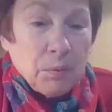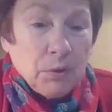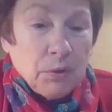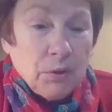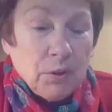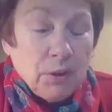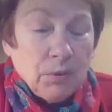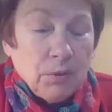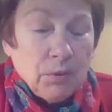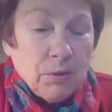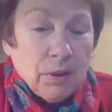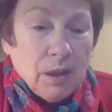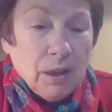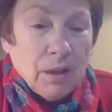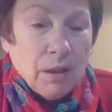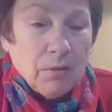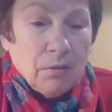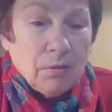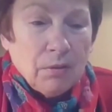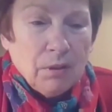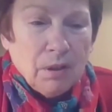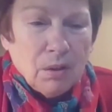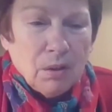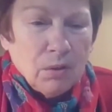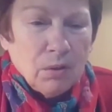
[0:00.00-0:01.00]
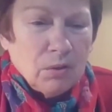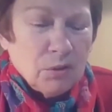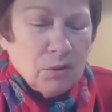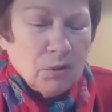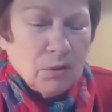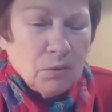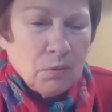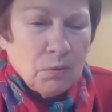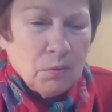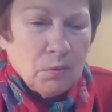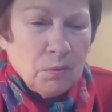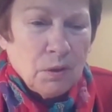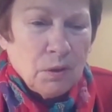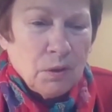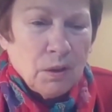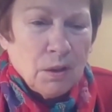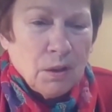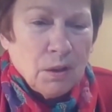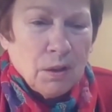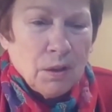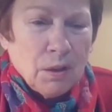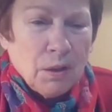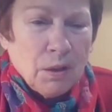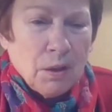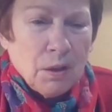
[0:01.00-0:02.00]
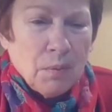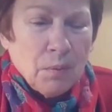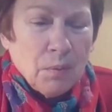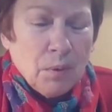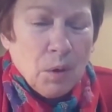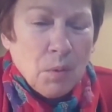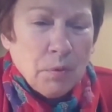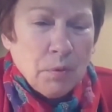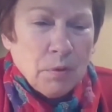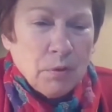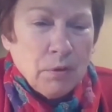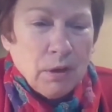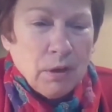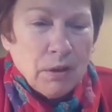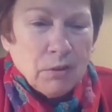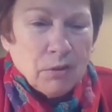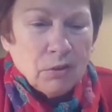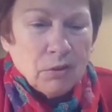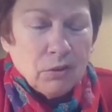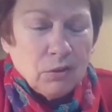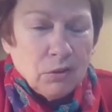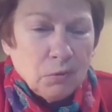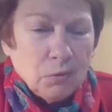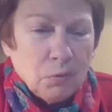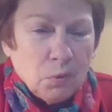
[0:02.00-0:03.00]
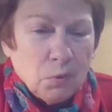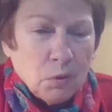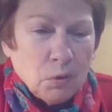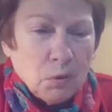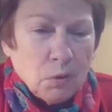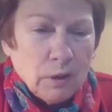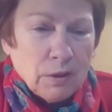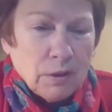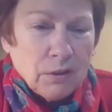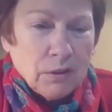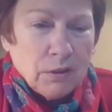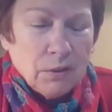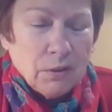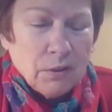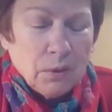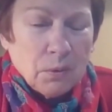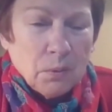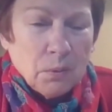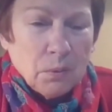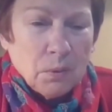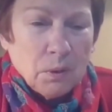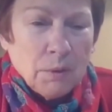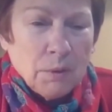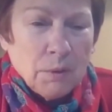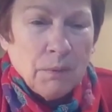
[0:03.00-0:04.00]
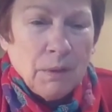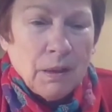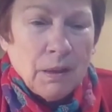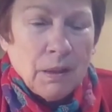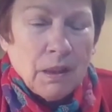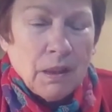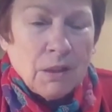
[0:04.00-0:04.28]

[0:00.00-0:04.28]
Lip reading: people seem to have loads of operations for it. So